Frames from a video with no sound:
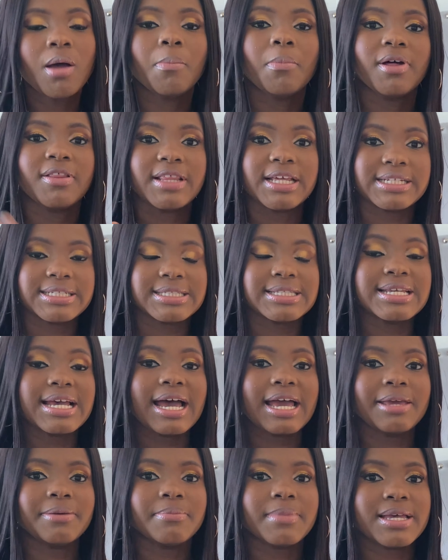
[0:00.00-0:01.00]
but at the
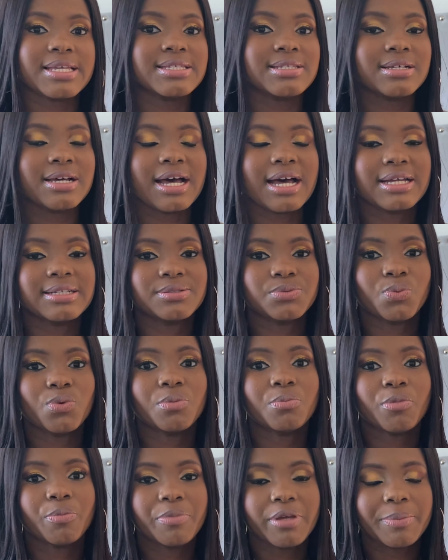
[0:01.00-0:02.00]
time I still had
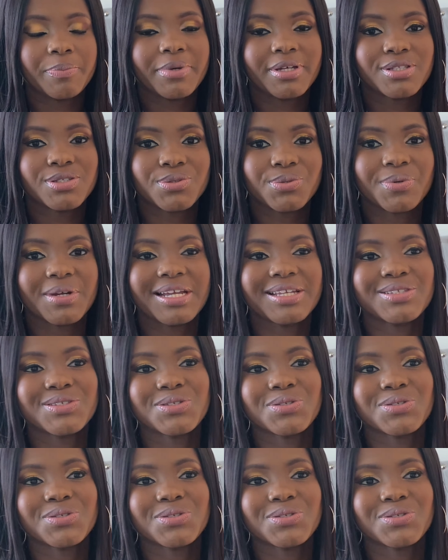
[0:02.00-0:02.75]
one more paper to write.